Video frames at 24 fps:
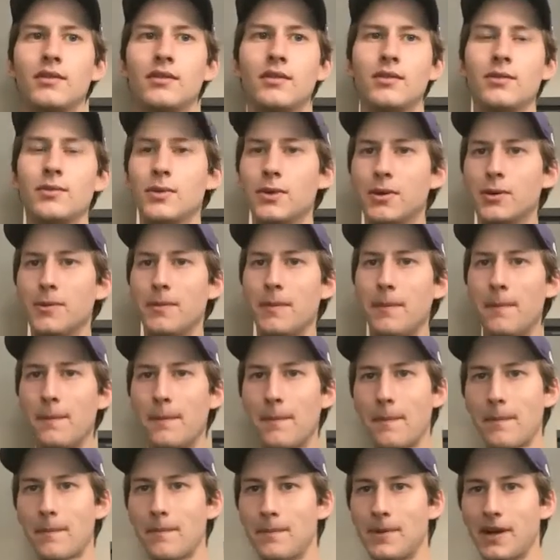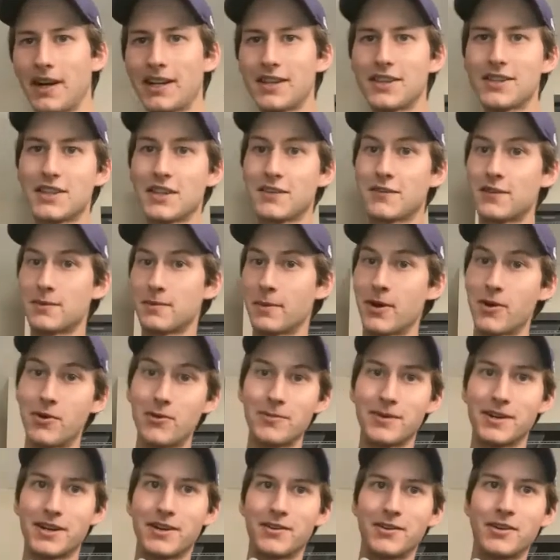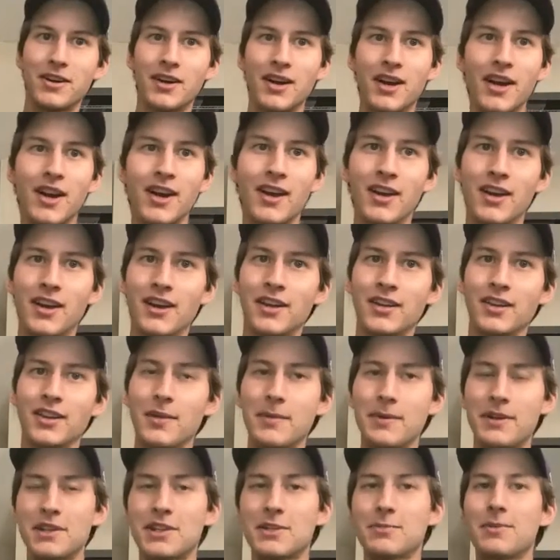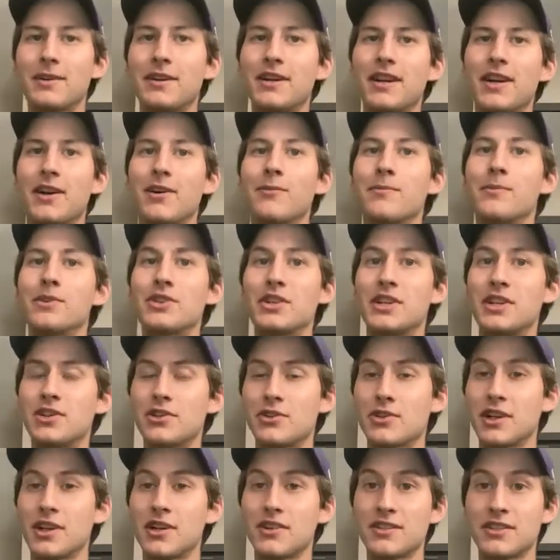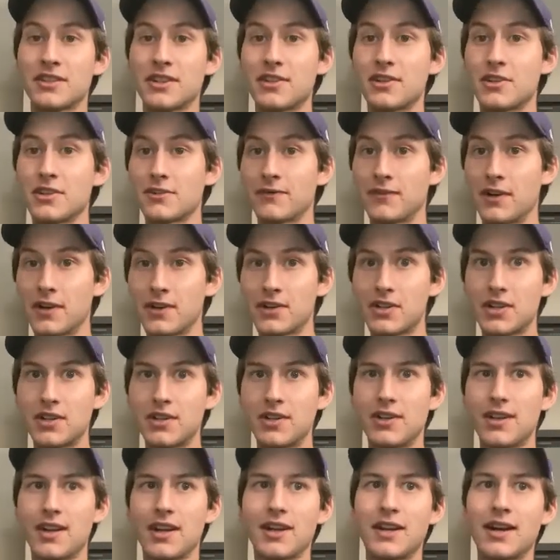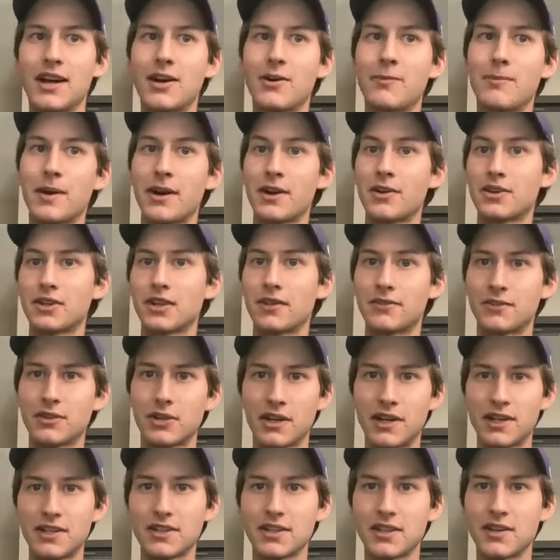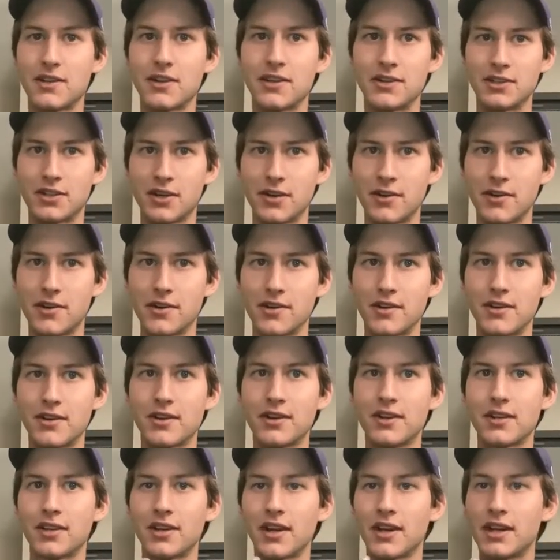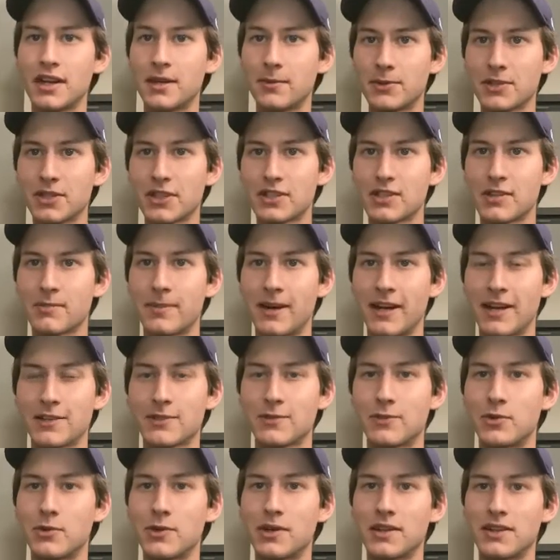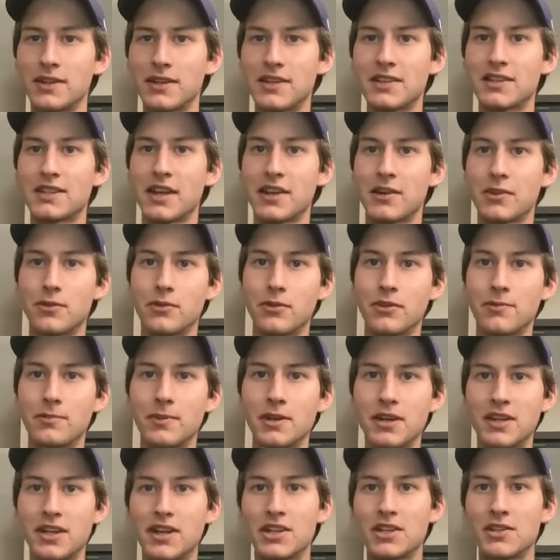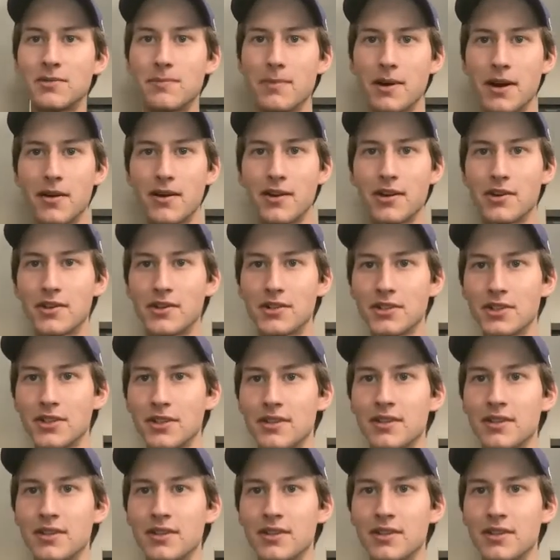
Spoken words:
Well, back in the safety of my home now, let me explain how machine translators function and how Microsoft Translator in turn enables us to pass between these technical communication barriers.